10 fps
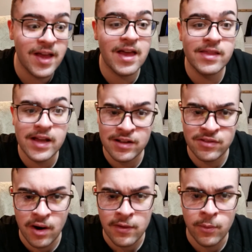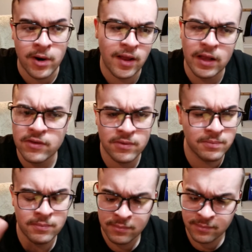and then it starts working.
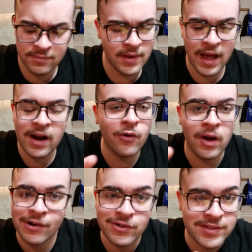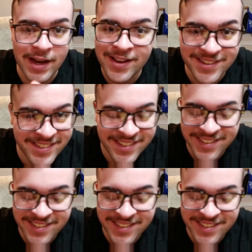I don't understand.